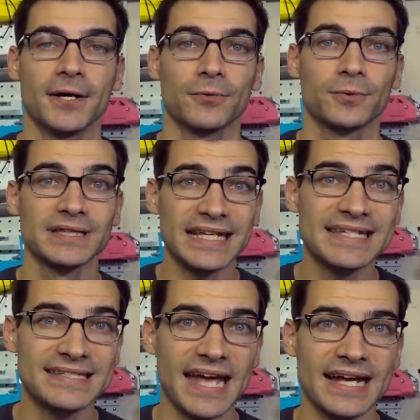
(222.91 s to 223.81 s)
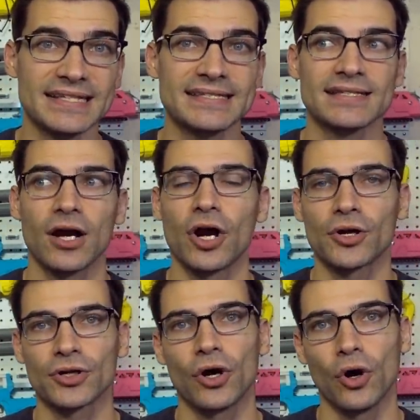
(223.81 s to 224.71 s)
release dates
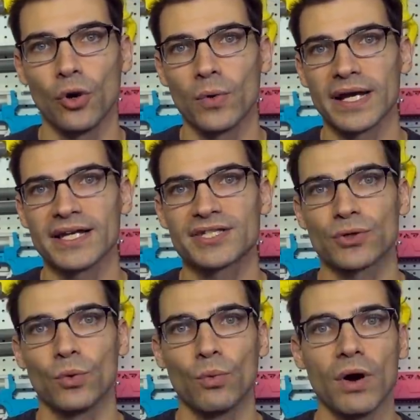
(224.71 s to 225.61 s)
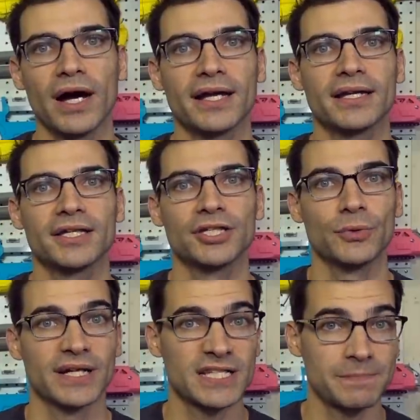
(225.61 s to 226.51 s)
aren't always what
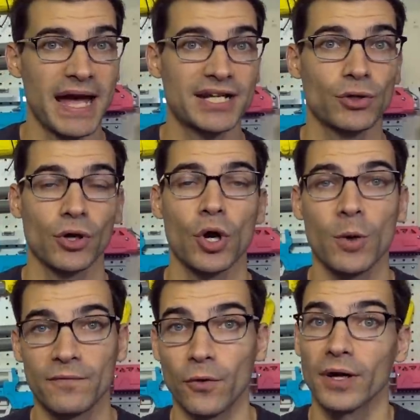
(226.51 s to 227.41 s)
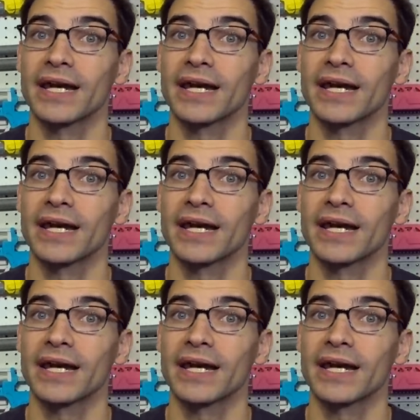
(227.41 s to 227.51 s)
you expect or hope for.